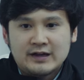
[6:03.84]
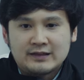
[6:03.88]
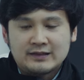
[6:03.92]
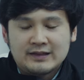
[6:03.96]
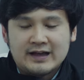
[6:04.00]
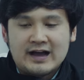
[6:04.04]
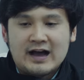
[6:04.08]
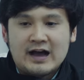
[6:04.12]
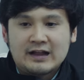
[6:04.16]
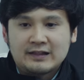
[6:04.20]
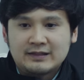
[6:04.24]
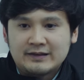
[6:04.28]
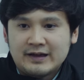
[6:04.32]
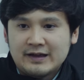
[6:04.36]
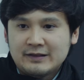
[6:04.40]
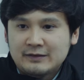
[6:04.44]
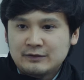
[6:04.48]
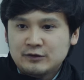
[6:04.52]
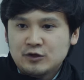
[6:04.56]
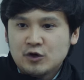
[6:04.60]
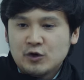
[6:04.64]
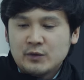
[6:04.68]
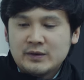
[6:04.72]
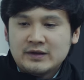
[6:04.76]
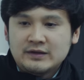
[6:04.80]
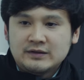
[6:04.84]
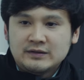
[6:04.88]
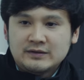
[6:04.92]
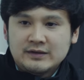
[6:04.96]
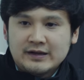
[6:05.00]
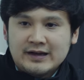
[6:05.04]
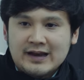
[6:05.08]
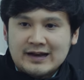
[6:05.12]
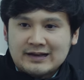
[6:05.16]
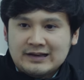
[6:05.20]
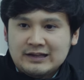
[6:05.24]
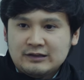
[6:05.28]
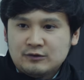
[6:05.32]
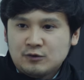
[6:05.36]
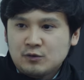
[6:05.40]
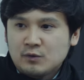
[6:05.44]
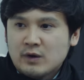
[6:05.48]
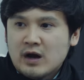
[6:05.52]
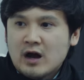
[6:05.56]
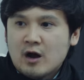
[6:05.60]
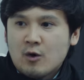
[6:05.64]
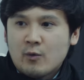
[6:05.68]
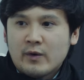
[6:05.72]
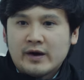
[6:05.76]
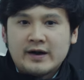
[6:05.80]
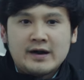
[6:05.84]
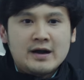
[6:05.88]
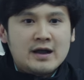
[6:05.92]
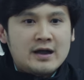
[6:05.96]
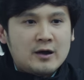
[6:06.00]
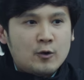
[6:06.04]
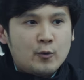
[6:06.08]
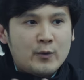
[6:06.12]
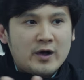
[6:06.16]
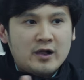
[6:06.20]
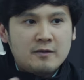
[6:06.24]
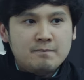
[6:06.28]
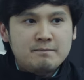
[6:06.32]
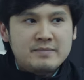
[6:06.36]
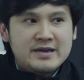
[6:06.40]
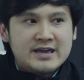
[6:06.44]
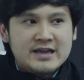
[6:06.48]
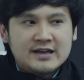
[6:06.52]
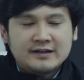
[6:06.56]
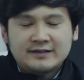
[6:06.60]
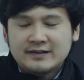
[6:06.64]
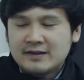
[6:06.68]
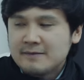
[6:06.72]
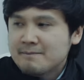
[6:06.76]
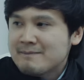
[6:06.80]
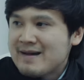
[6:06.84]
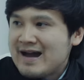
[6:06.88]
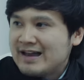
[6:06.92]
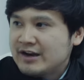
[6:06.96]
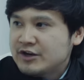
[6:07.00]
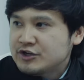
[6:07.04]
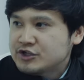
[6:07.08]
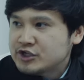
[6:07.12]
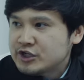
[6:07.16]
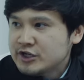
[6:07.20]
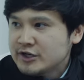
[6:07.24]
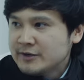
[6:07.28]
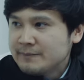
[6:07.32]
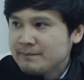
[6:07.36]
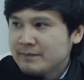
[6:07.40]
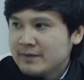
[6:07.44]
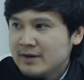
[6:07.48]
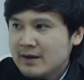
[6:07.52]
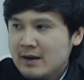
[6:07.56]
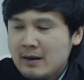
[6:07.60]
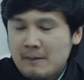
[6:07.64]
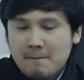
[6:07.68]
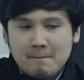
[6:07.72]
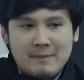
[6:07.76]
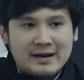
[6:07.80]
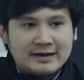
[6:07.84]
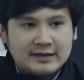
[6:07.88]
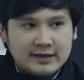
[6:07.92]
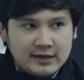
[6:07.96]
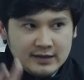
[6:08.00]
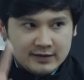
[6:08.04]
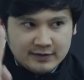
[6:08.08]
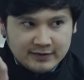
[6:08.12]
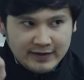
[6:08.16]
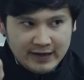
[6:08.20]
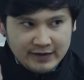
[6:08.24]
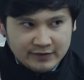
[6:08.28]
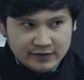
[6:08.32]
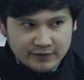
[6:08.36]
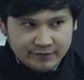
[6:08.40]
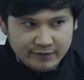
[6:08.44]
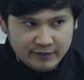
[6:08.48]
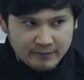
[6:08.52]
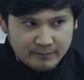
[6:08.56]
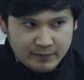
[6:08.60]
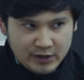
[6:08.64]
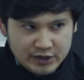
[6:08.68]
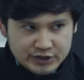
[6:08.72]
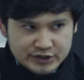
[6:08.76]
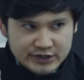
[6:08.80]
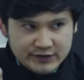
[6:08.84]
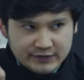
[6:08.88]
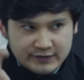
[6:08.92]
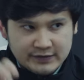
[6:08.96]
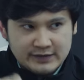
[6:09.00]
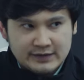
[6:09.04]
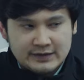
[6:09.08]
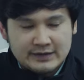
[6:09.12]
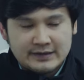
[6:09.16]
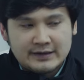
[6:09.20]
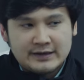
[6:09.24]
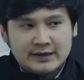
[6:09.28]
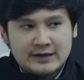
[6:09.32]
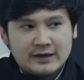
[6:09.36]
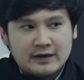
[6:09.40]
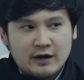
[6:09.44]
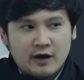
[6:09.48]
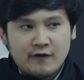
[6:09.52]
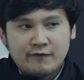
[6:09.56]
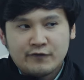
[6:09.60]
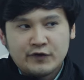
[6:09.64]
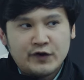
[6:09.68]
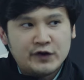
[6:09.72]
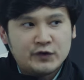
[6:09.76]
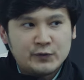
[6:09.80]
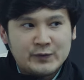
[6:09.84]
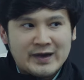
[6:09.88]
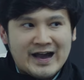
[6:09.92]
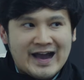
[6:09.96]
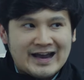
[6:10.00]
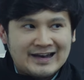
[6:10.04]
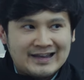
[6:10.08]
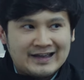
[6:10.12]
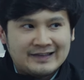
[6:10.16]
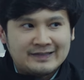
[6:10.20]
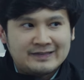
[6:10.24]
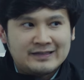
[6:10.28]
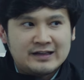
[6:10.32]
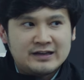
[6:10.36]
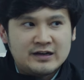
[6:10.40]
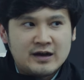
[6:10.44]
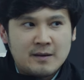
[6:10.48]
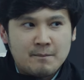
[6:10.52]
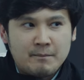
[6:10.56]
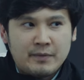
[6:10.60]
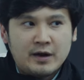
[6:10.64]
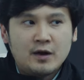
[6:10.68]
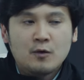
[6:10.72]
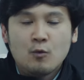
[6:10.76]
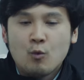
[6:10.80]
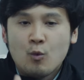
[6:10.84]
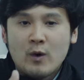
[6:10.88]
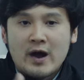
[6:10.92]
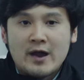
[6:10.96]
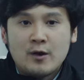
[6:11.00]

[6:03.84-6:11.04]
we got the hotline going directly to our well-being team manager. Yeah. But in case of emergency, yeah. of course, we highlight the number